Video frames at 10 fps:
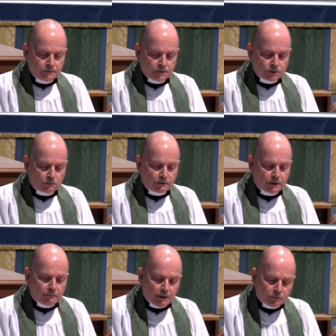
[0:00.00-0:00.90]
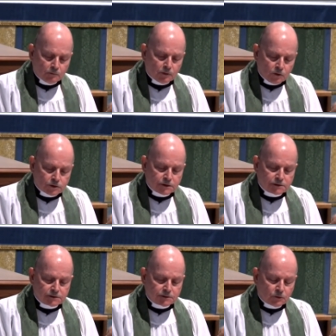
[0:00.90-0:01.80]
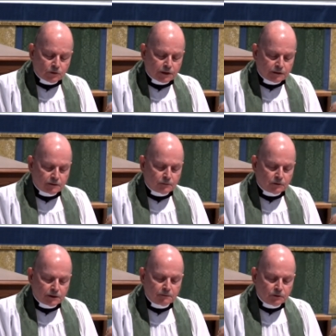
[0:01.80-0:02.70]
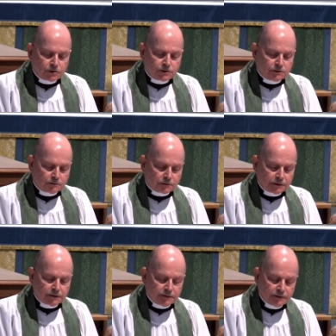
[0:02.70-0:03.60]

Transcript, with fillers: So we remember Moses this morning and the burning bush story,